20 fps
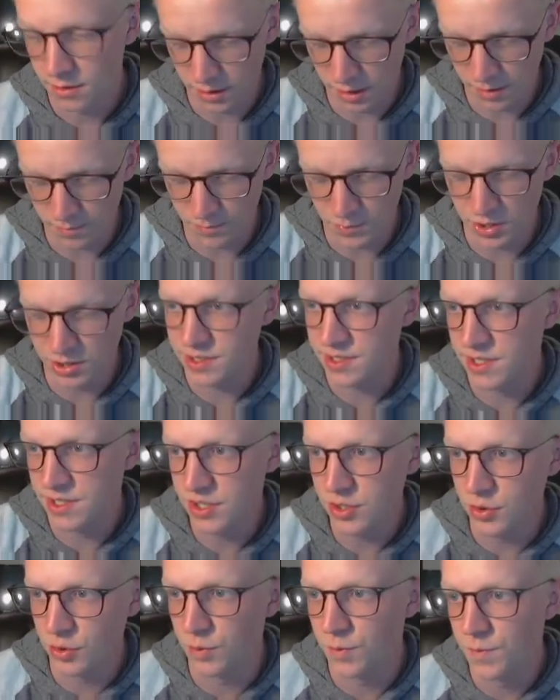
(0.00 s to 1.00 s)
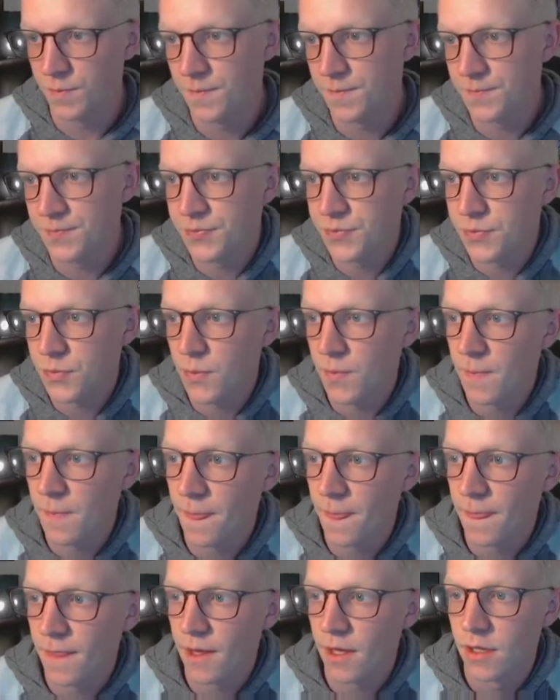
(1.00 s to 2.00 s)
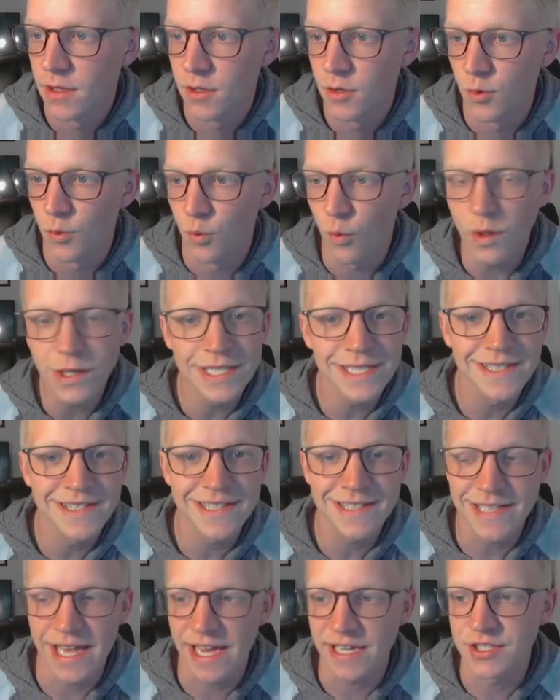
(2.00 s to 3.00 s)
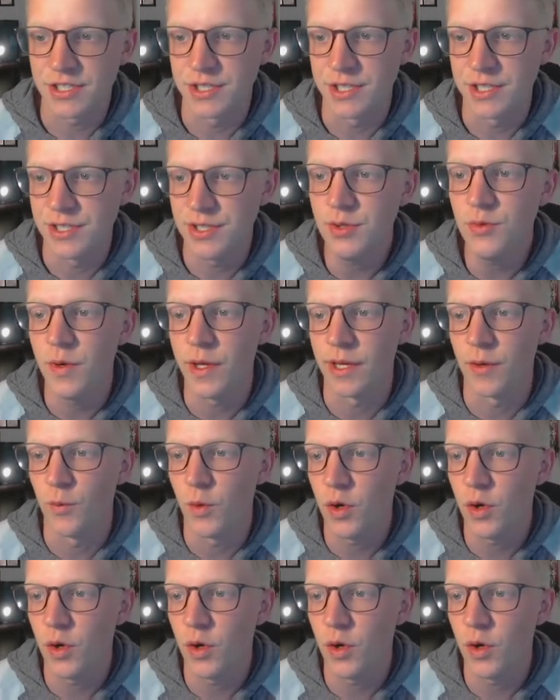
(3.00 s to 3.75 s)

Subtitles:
number 2, what is this actually doing?